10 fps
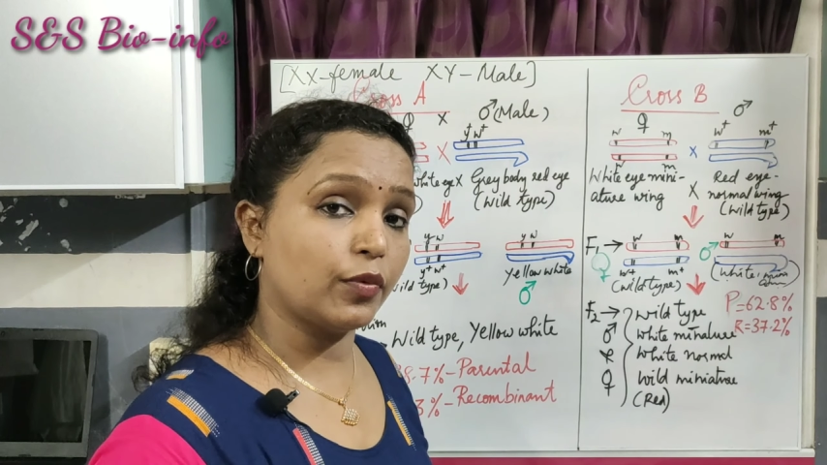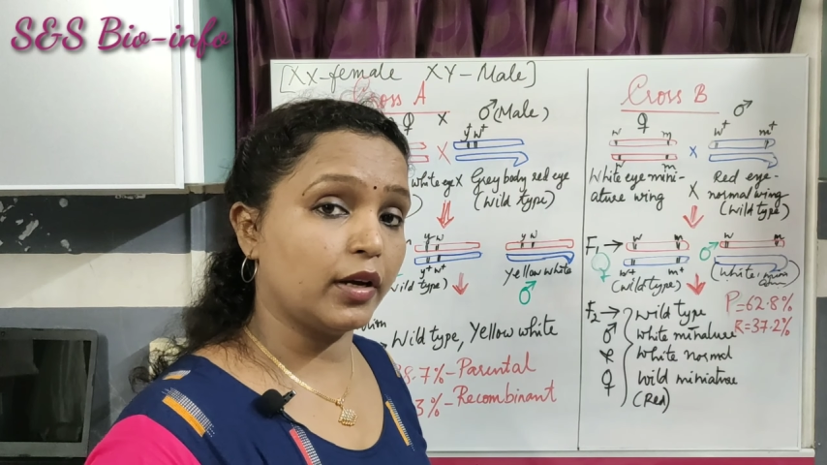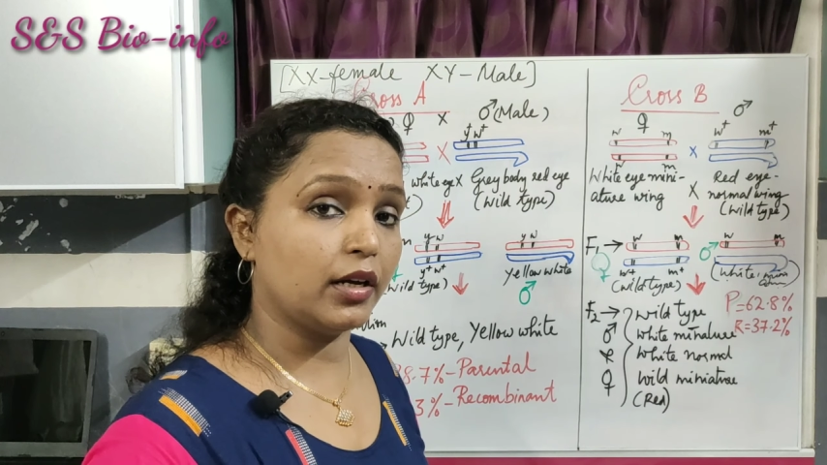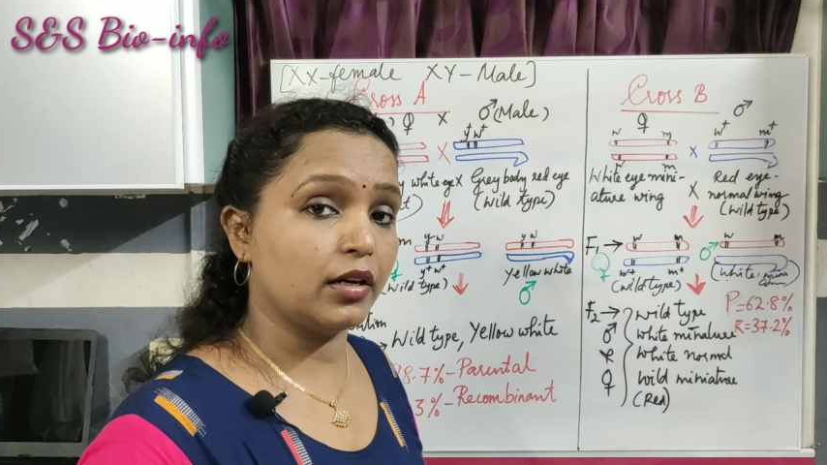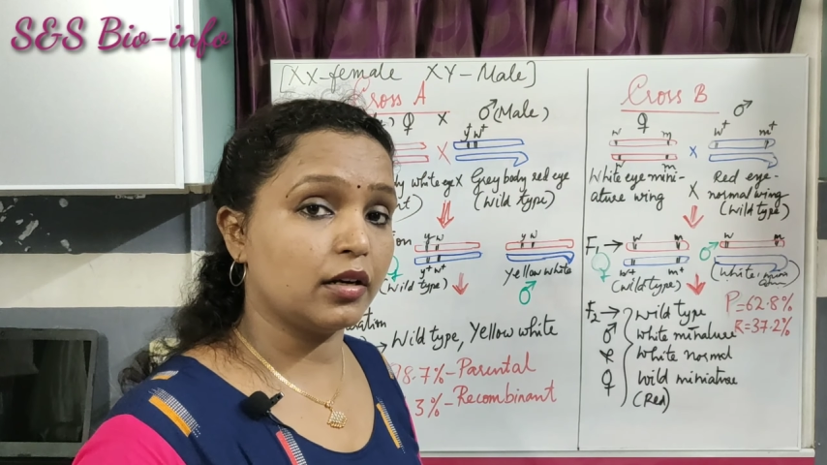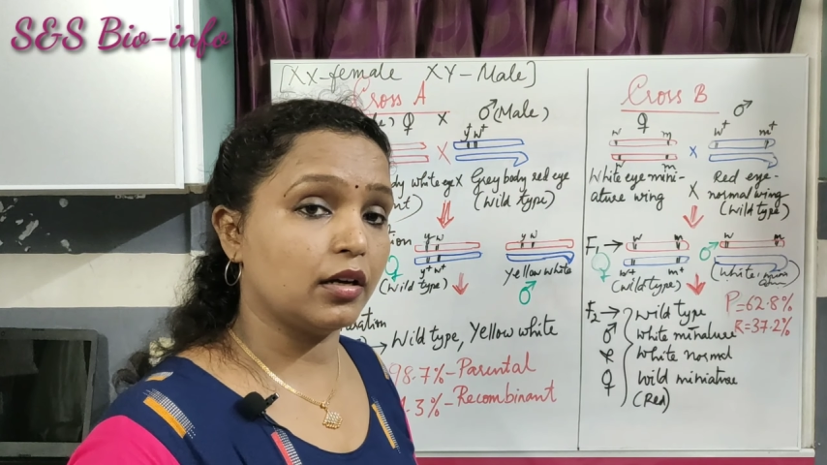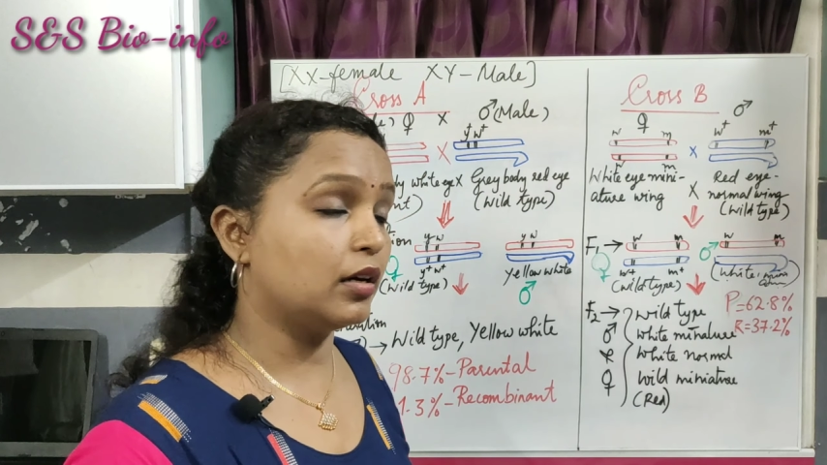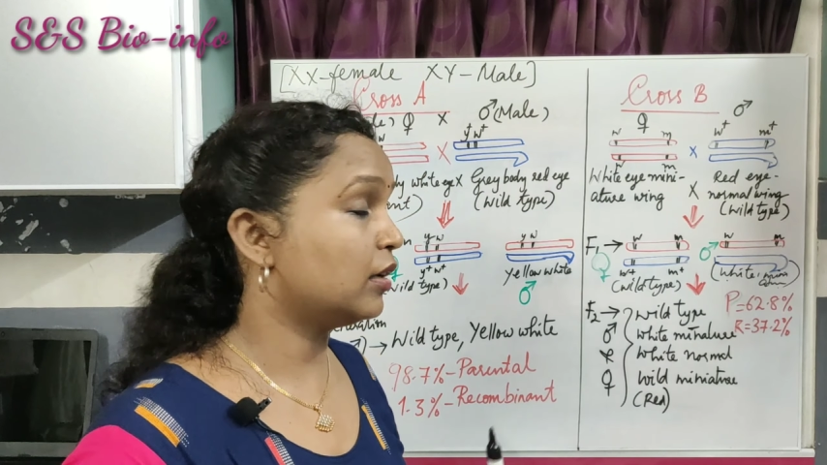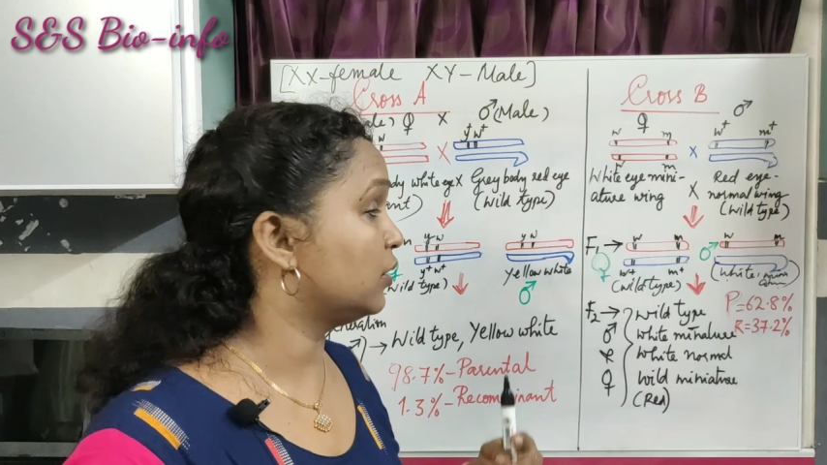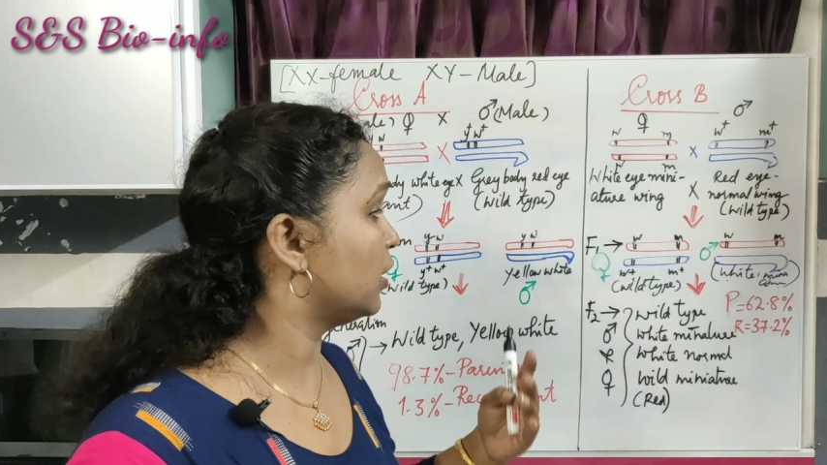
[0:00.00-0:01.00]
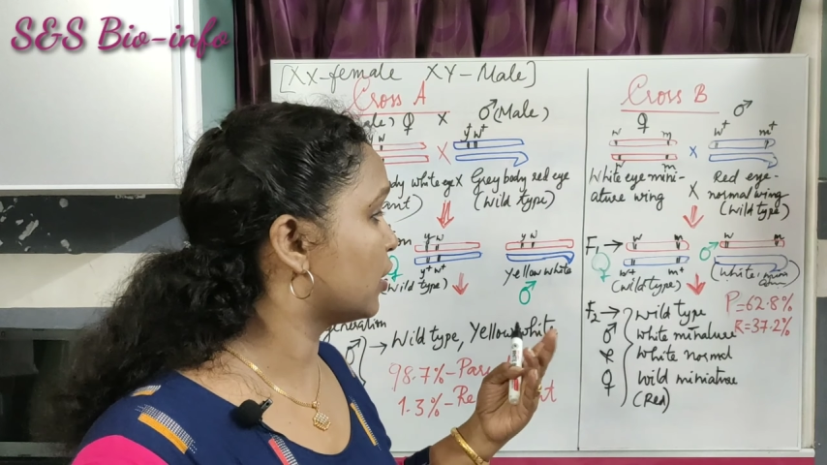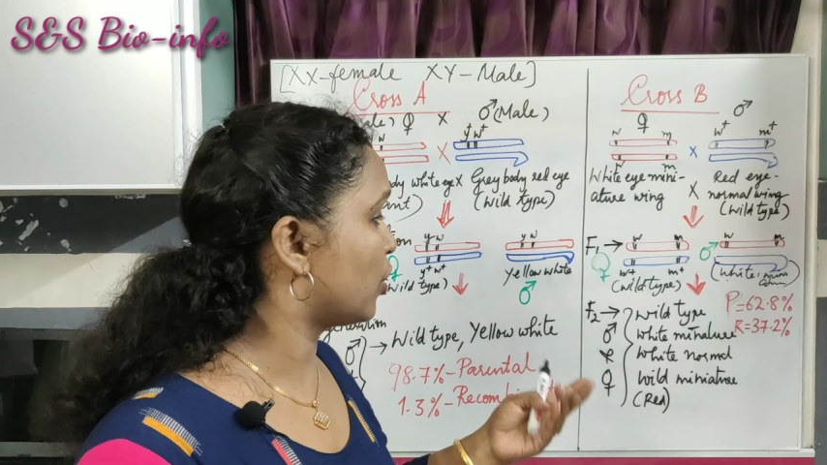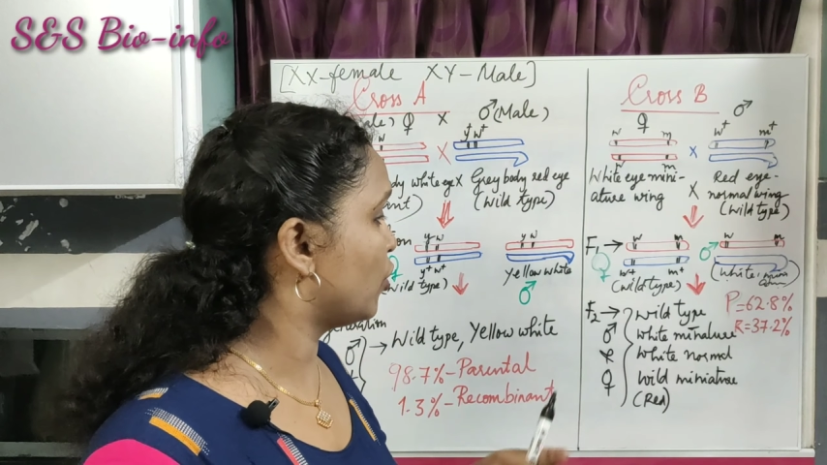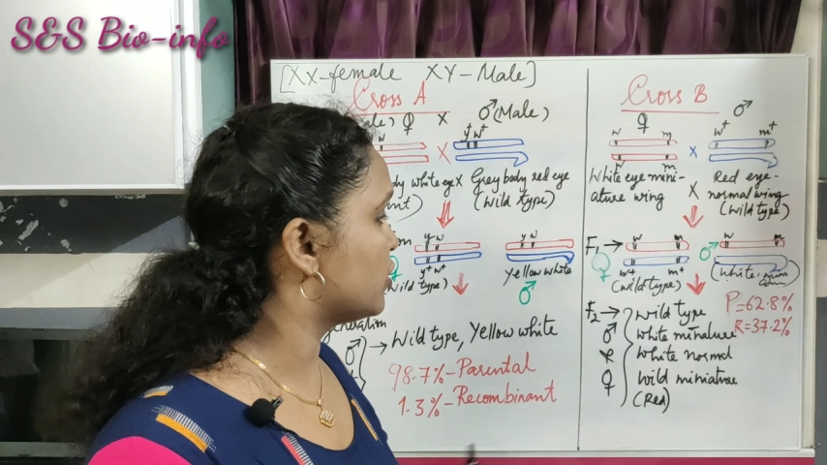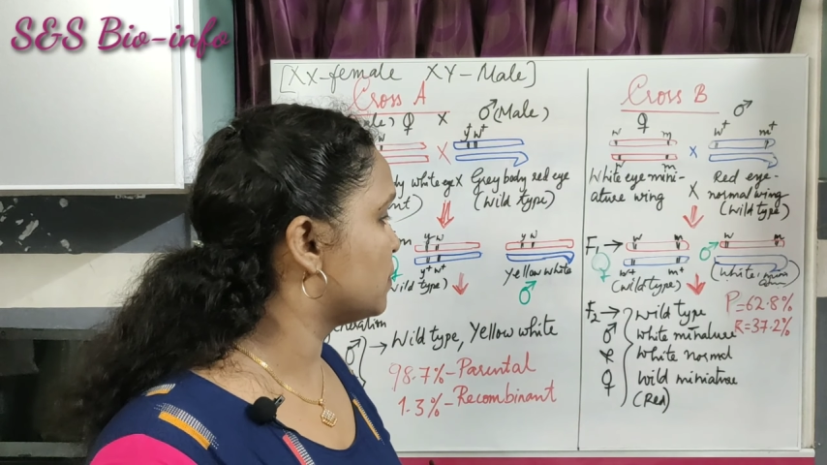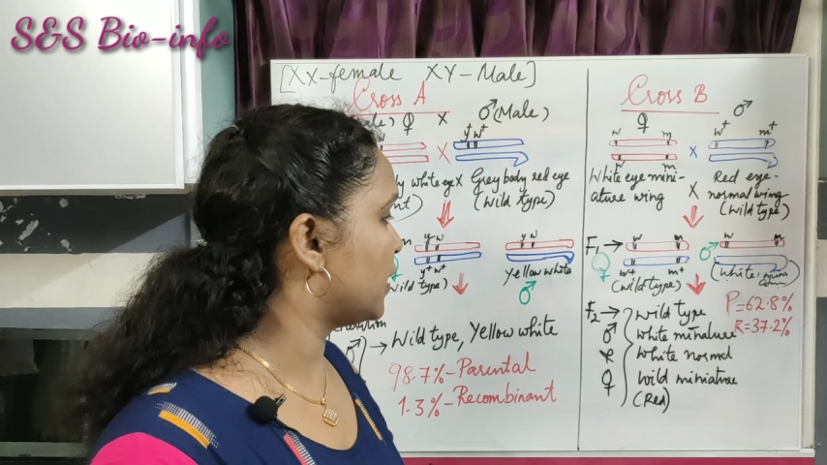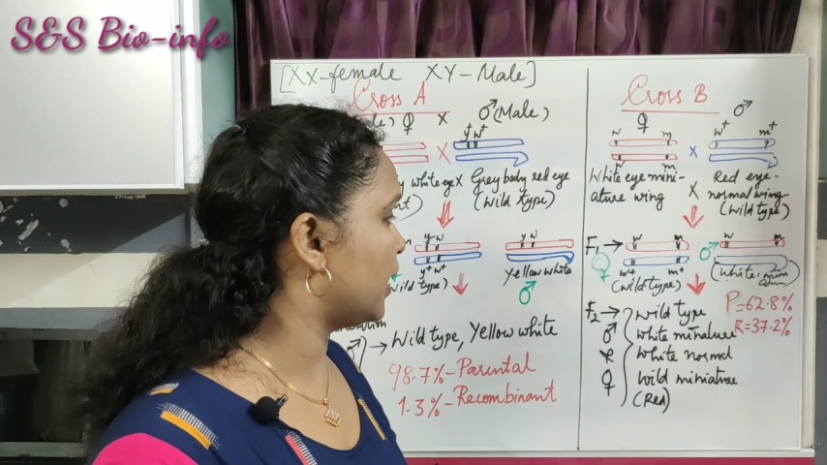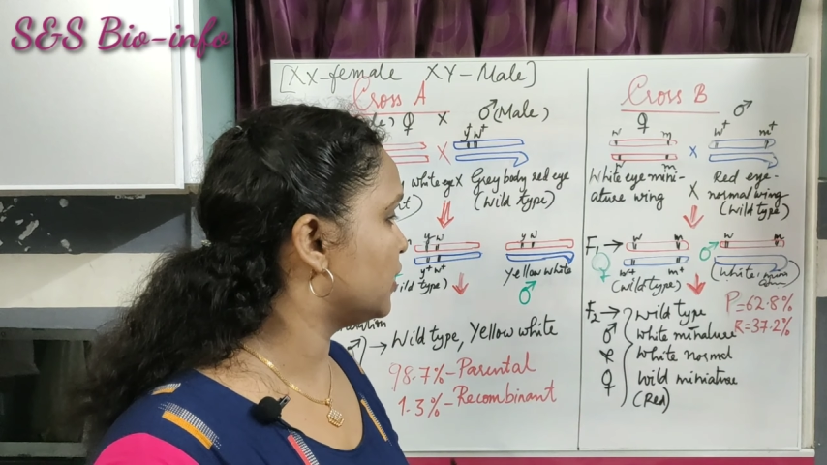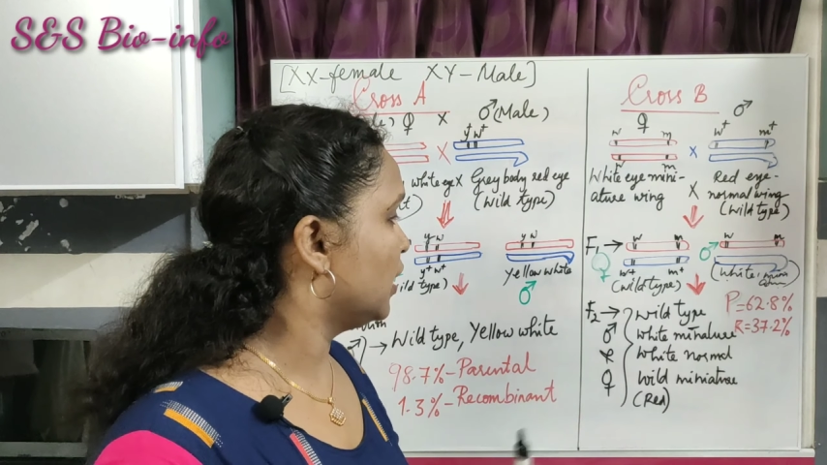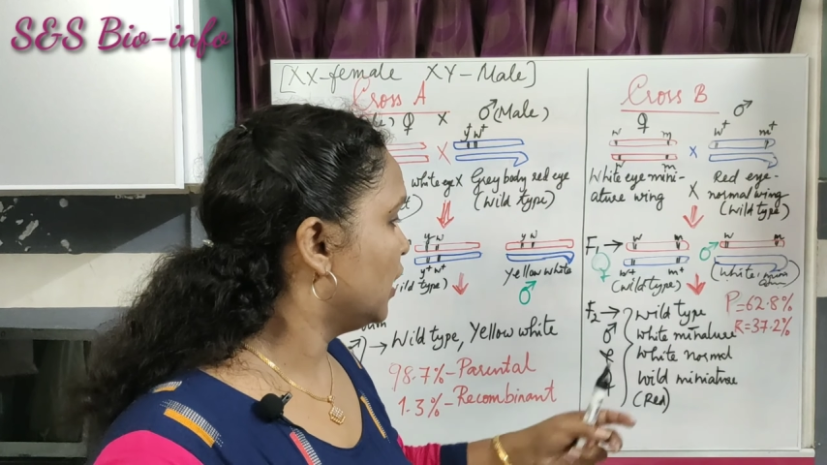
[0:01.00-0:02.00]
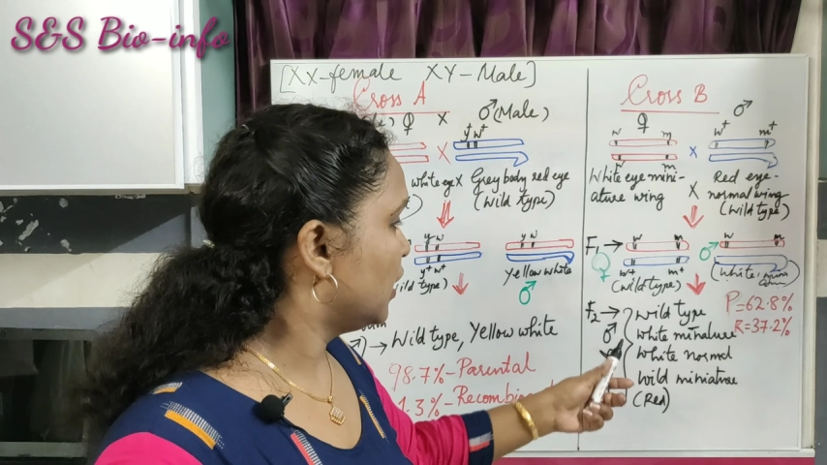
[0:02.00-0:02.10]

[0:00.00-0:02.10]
were the crossbred,